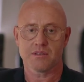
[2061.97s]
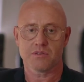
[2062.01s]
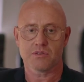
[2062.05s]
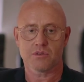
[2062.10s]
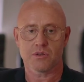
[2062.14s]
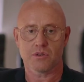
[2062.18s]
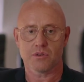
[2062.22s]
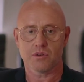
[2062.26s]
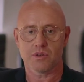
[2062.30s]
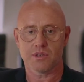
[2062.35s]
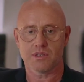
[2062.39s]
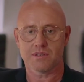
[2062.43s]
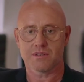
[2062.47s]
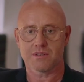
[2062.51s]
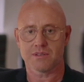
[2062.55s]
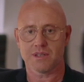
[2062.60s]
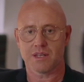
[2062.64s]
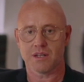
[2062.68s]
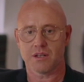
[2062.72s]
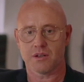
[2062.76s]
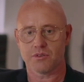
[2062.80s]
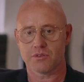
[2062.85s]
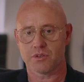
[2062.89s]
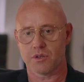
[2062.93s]
So
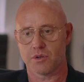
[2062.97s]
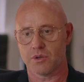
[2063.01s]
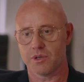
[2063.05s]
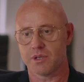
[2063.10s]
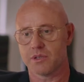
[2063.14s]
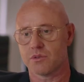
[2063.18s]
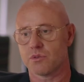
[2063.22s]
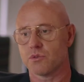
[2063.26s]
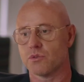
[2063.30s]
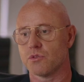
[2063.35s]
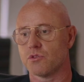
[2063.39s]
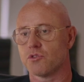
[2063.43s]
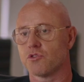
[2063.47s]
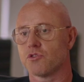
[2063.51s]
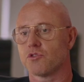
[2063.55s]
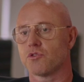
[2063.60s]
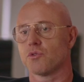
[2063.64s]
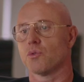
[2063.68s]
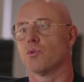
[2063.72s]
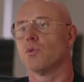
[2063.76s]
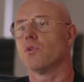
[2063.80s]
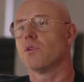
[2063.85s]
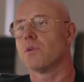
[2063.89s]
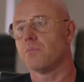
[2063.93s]
instead of going to a
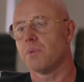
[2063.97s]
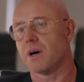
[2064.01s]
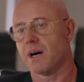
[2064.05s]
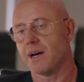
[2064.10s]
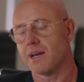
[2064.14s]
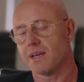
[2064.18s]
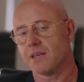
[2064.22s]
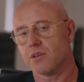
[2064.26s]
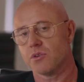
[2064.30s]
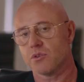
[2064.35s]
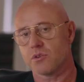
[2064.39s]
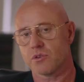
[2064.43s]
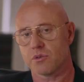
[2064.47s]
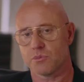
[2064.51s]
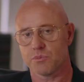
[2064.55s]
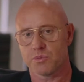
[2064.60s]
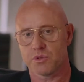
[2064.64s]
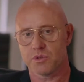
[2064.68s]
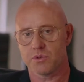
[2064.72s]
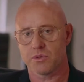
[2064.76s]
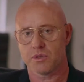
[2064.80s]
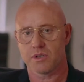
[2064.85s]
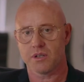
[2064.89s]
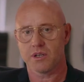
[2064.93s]
store buying your
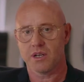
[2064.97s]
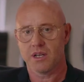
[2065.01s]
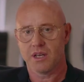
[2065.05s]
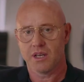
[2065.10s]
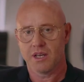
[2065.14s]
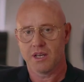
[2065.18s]
computer,